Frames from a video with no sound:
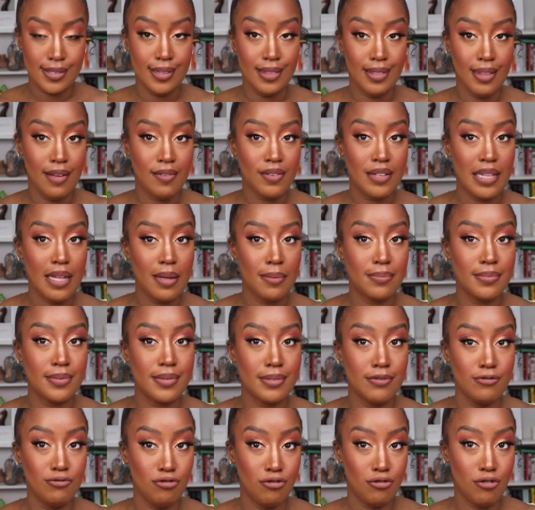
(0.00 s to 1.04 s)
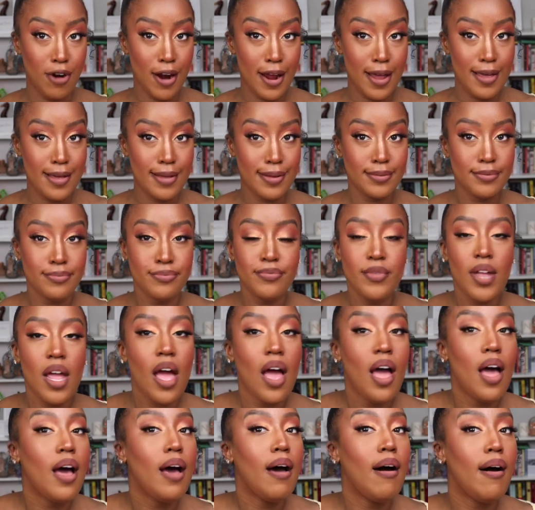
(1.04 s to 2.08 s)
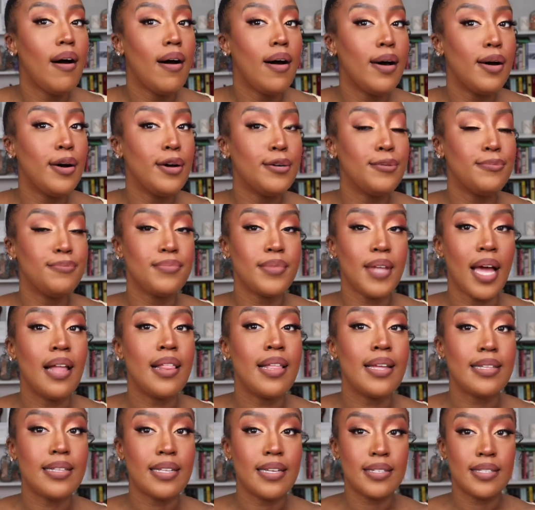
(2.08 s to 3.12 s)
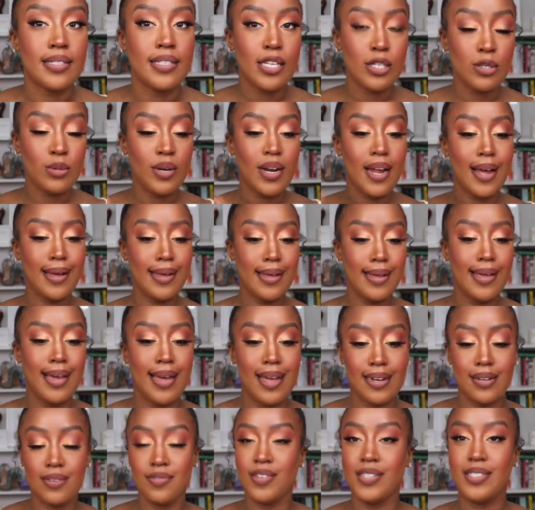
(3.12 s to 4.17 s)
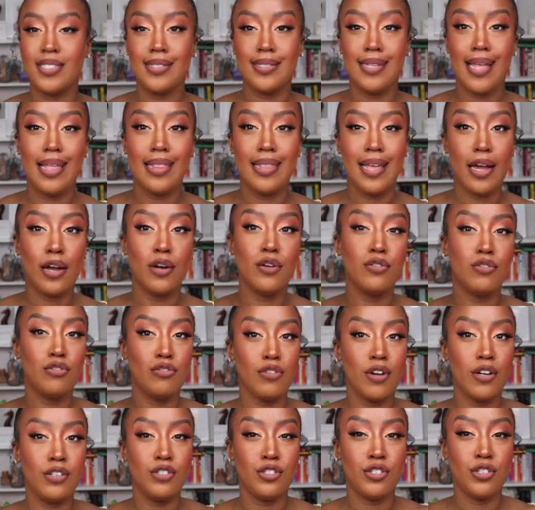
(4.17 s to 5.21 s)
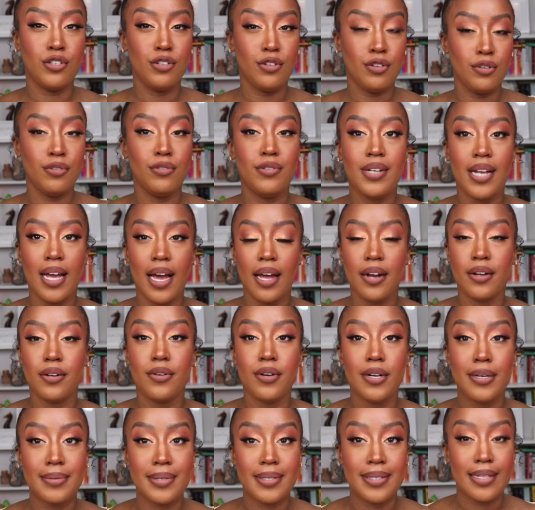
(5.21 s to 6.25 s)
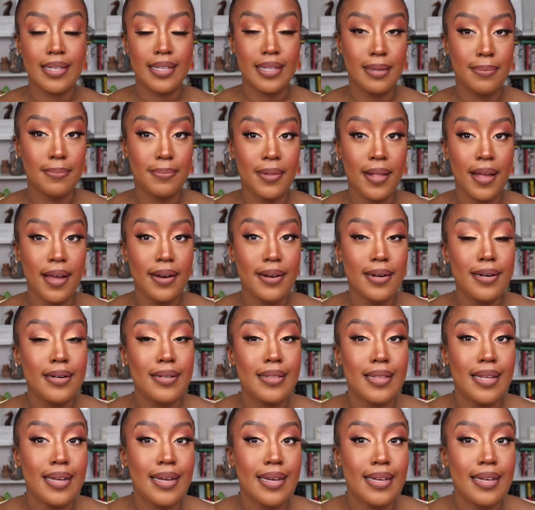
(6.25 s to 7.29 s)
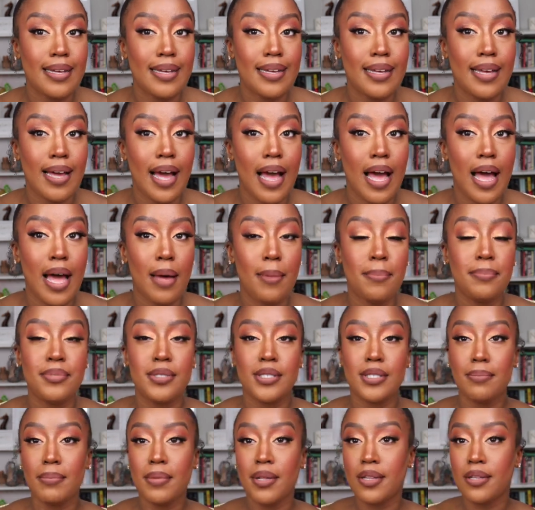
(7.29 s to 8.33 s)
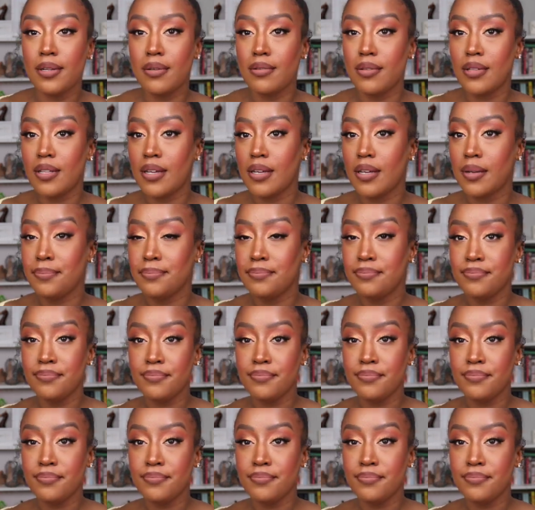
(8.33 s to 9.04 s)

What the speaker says: Level Up, right? I like this. This one again fits in that like grungy nude category with the lip liner, like absolutely.